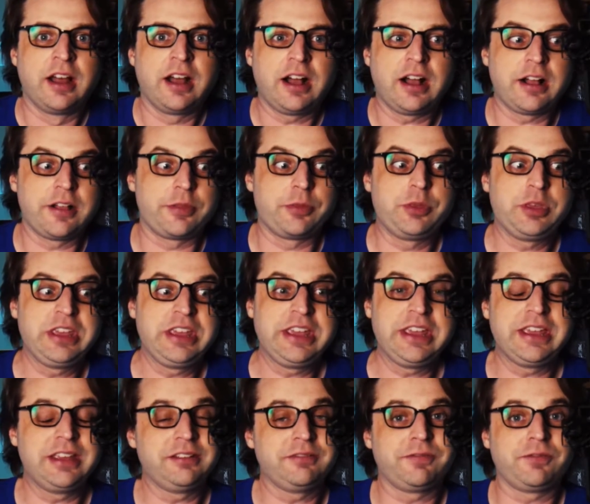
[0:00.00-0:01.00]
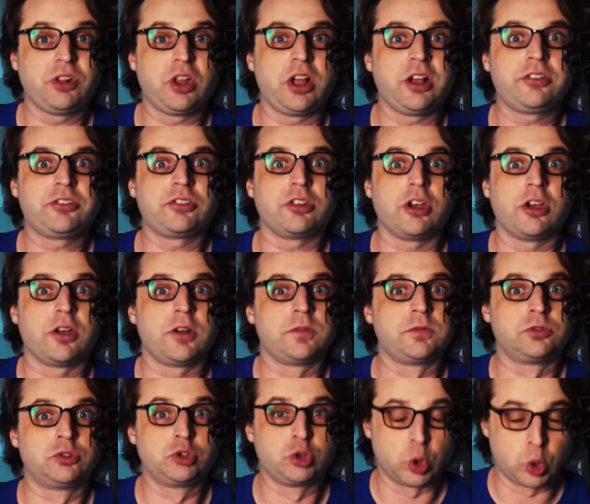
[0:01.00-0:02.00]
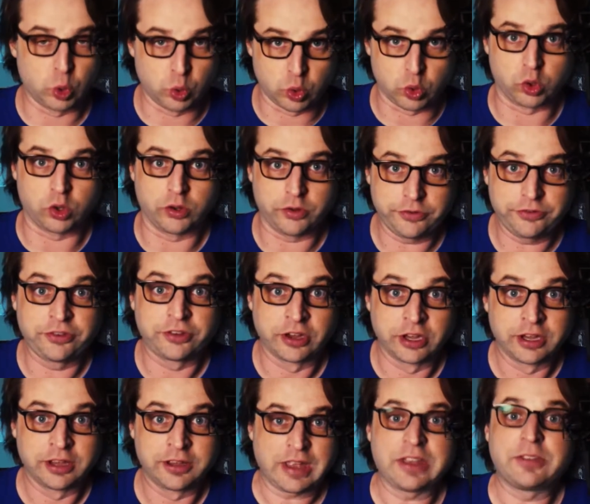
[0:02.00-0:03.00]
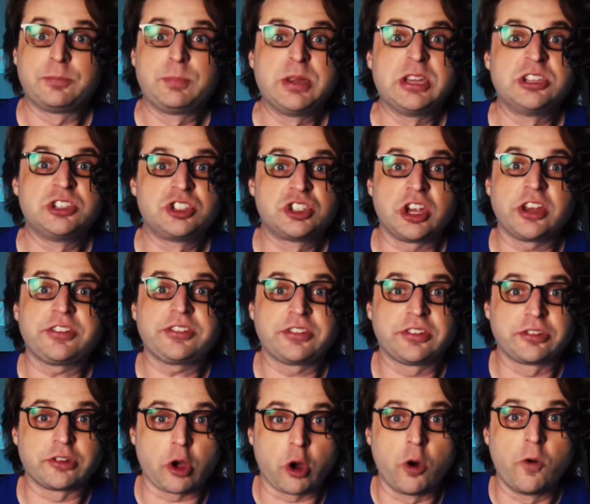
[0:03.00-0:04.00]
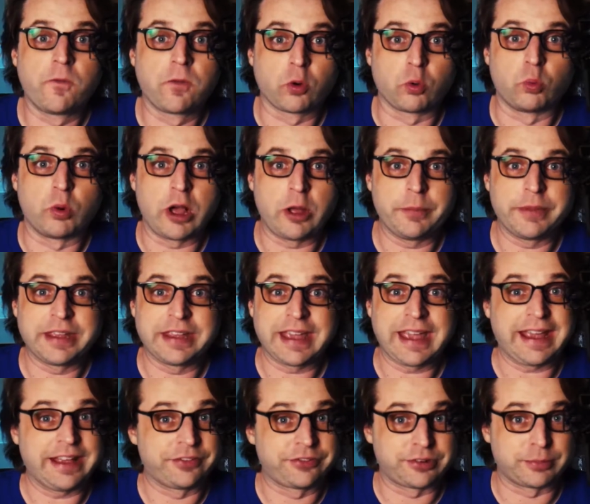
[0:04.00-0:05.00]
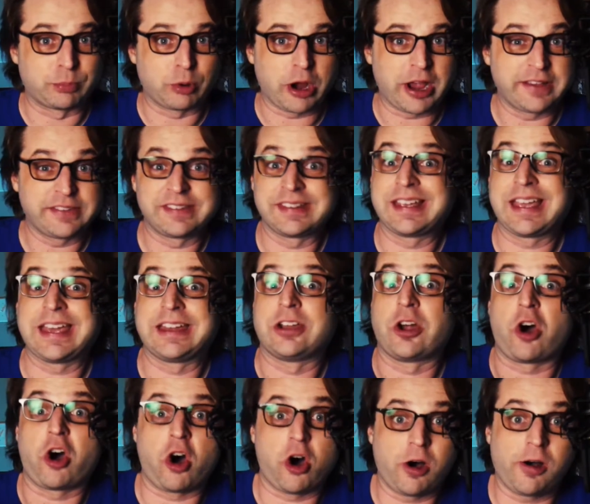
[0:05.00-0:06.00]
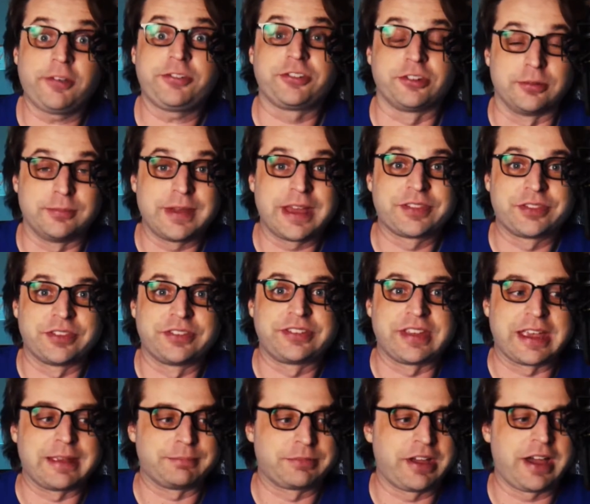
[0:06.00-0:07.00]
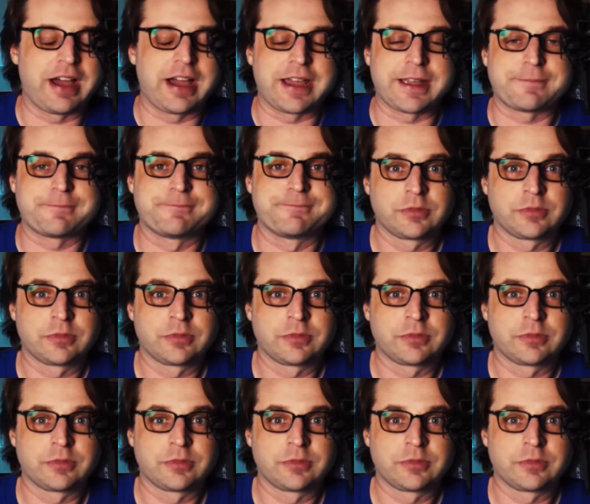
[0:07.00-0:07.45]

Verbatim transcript: uh, the influx of tools has been just as overwhelming and surprising and awesome at the same time.